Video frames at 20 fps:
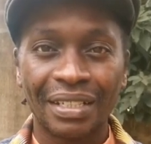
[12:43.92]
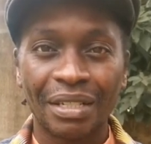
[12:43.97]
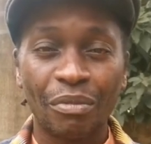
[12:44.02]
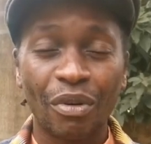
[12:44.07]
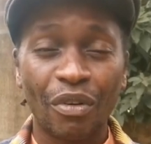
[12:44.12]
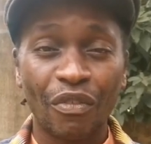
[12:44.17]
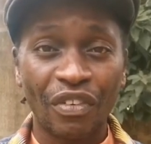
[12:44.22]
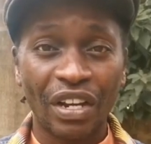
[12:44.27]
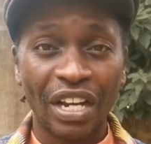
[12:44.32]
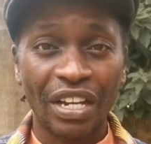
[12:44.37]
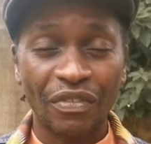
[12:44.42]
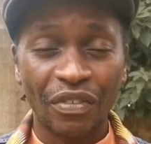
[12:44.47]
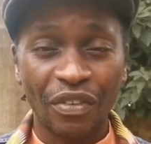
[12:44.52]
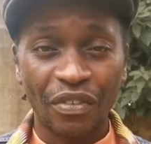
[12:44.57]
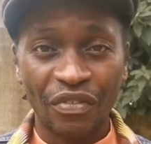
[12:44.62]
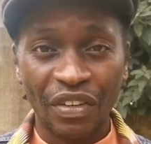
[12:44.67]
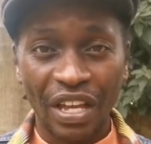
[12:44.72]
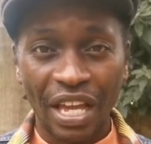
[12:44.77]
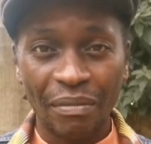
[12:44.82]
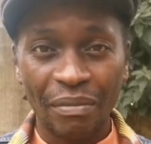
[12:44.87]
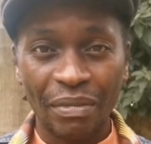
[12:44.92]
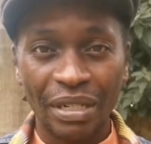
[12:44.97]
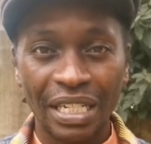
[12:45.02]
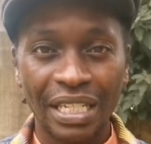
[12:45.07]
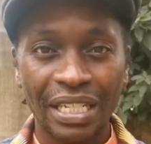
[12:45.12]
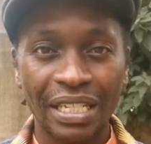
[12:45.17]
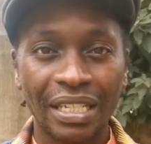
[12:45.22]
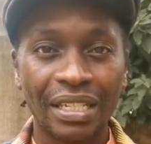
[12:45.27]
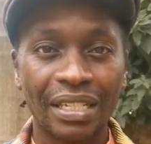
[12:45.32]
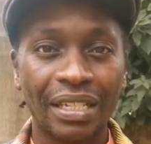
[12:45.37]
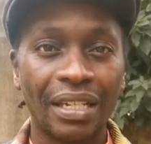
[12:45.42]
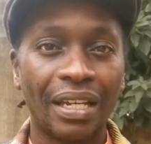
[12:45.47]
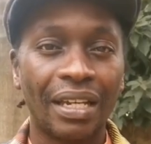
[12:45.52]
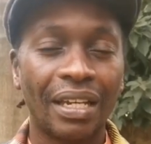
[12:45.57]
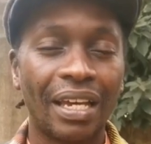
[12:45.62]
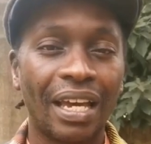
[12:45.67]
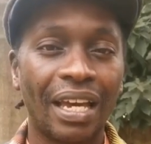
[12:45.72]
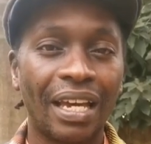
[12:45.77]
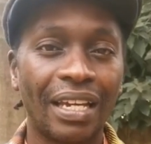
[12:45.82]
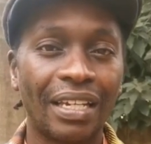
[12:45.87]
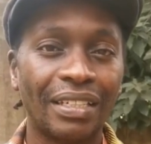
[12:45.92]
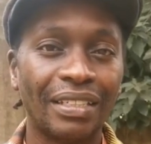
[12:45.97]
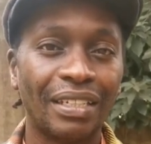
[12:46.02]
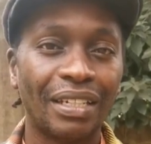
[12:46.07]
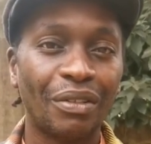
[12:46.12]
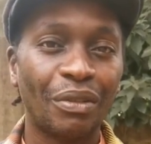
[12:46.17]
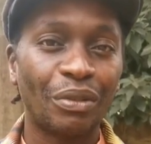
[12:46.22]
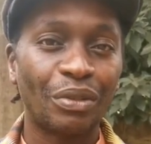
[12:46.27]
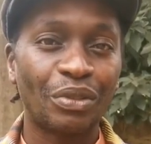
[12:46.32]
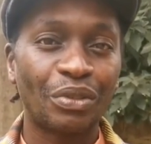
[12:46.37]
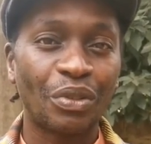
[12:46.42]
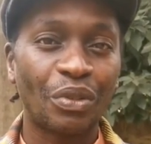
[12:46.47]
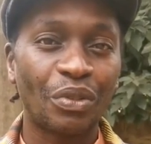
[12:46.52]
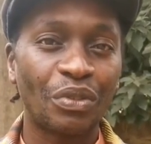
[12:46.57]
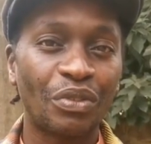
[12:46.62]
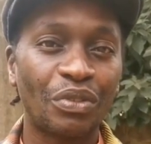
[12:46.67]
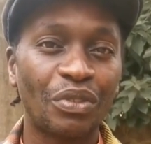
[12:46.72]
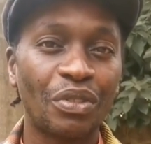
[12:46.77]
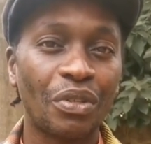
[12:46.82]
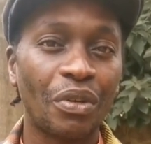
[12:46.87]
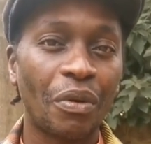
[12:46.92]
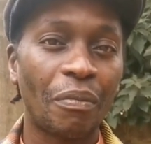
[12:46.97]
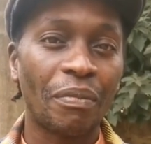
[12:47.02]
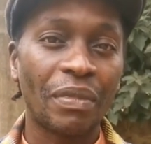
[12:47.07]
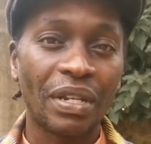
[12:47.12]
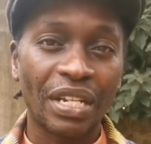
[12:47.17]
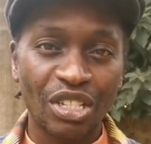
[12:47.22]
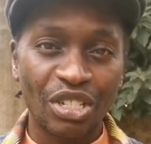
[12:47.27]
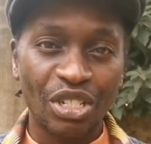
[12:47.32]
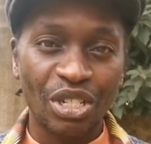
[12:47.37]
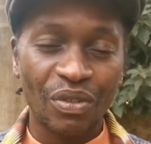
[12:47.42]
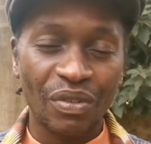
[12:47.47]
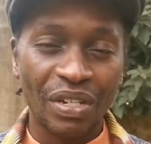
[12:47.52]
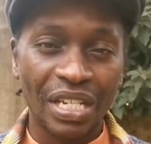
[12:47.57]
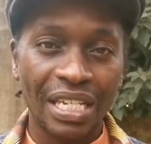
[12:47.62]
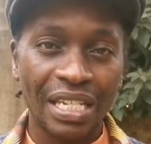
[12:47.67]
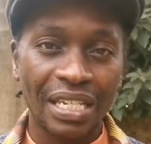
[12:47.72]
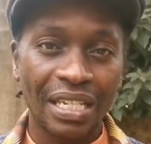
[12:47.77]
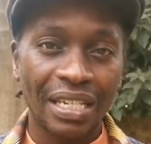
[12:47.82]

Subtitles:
provide for family and also to your ministry.